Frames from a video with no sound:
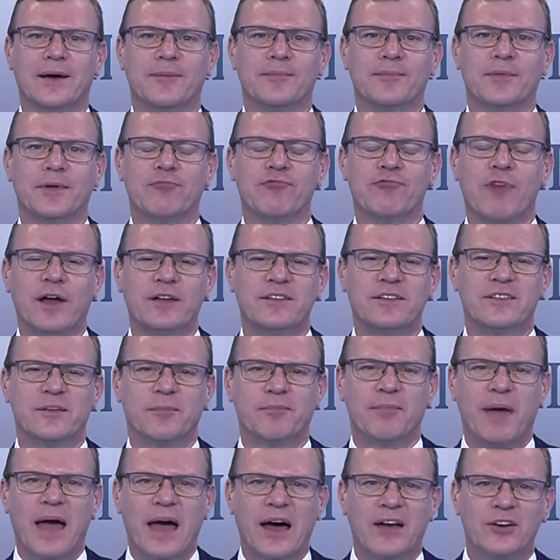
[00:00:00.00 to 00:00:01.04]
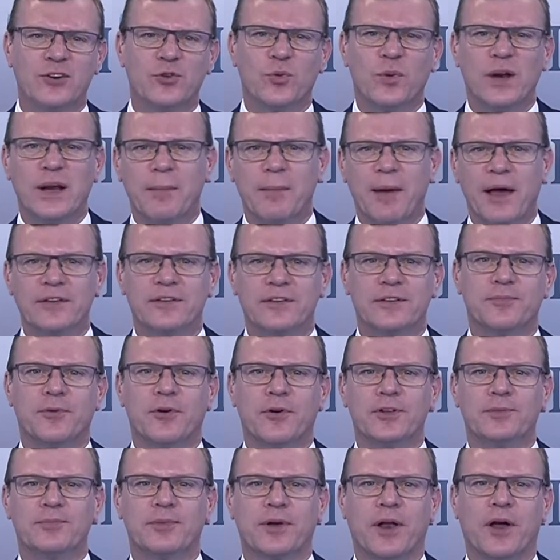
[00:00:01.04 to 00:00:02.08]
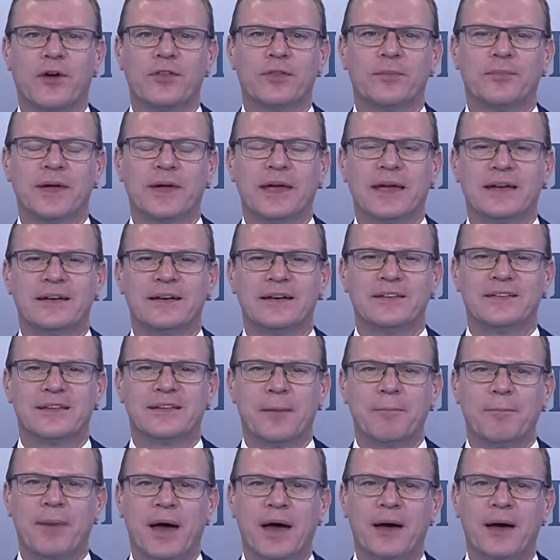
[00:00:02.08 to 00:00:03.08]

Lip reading: Rates about 20 basis points below the peak in December.